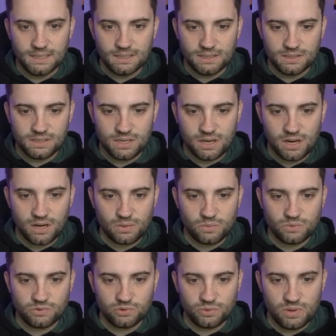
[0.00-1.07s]
So, we'll
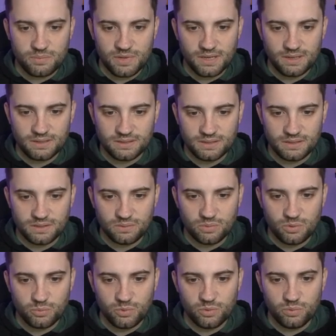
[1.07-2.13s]
swap these two,
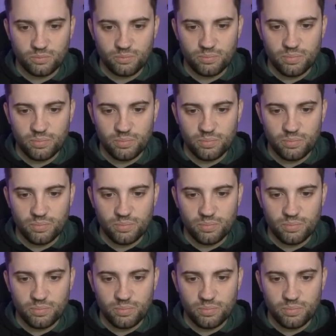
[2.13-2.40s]
and we'll